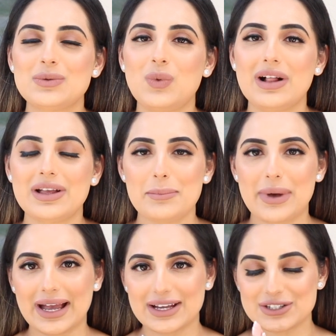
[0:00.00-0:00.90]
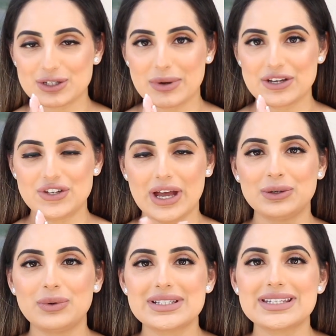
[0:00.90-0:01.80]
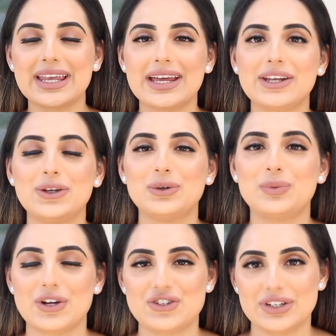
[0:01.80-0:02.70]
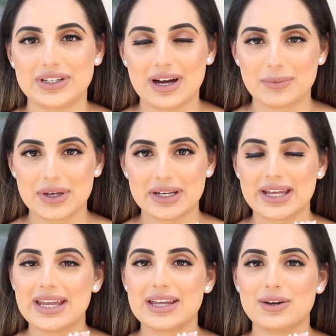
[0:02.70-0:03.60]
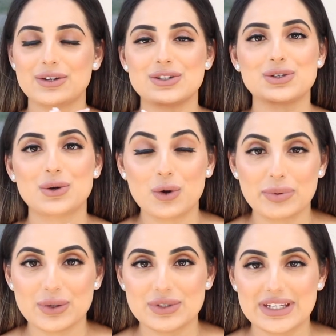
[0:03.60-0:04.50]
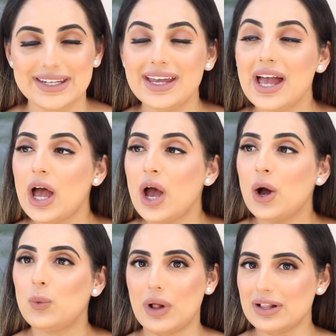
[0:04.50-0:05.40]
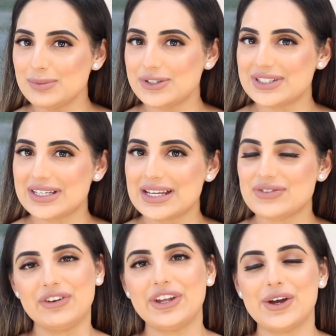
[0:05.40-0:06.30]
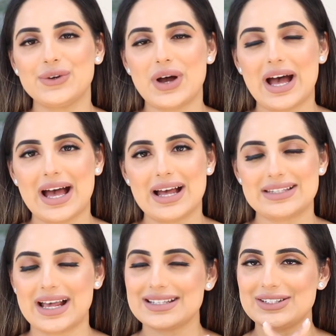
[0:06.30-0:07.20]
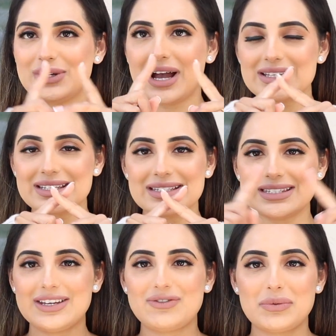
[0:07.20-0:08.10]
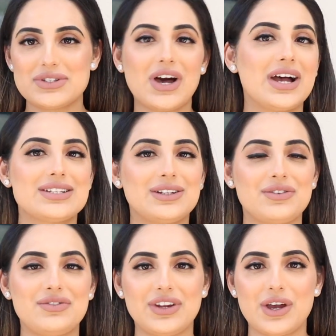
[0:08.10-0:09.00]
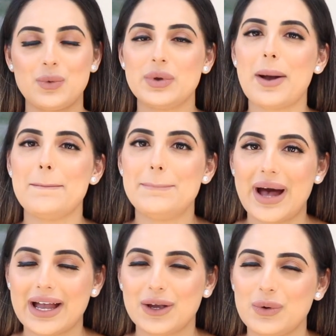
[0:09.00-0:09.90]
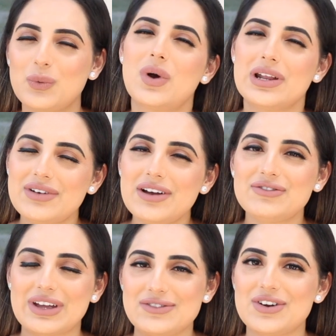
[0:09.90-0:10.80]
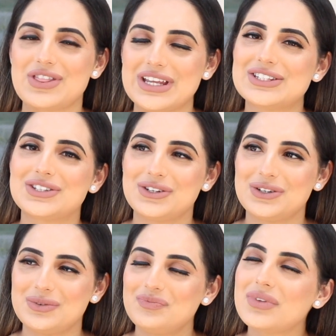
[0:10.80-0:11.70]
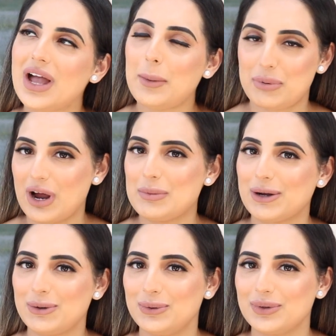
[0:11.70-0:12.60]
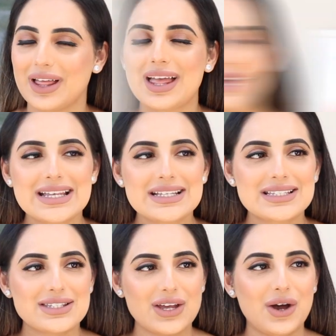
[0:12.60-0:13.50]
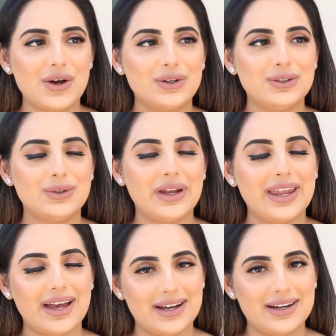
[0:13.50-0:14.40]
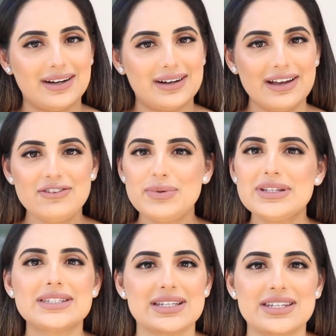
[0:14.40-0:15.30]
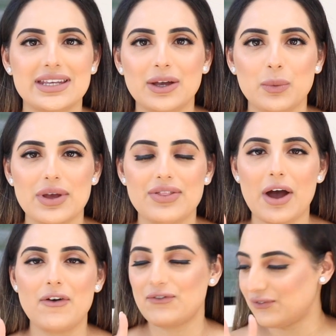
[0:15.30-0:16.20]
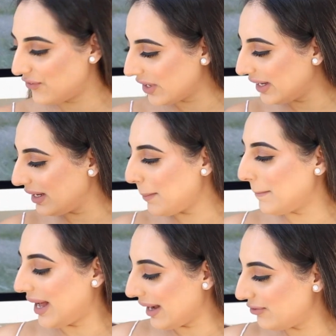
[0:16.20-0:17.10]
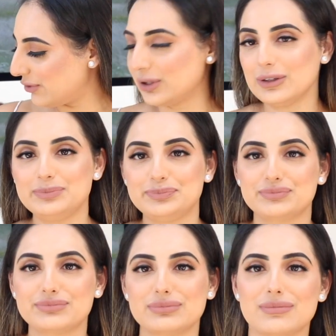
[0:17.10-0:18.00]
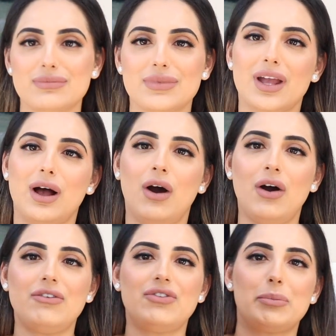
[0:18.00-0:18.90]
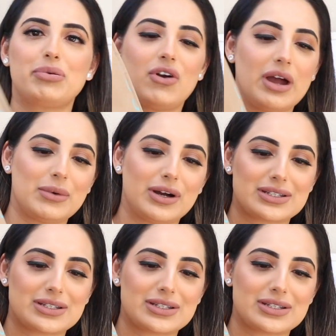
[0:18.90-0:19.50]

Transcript: welcome back to my channel once again. You're watching Aman here on Taur Beauty. Welcome to today's video and as you guys can see from the title of the video, we are back with one of our favourite things to do, a Primark haul. So yeah, I've been sitting with a freaking bag full of Primark